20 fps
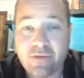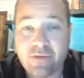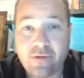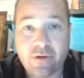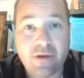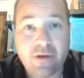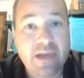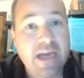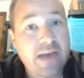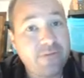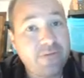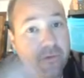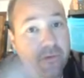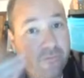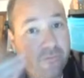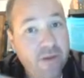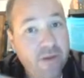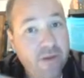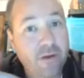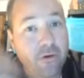They're going to have you
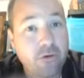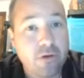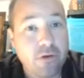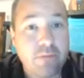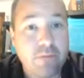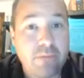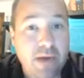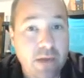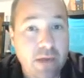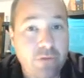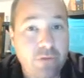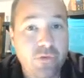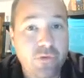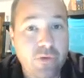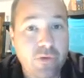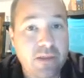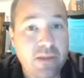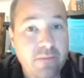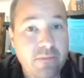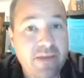figure it by
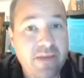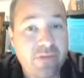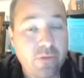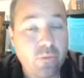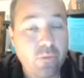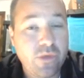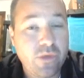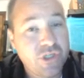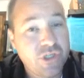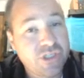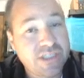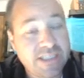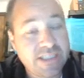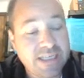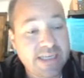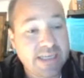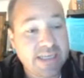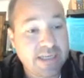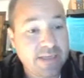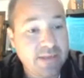doing the method we just
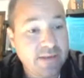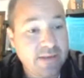did.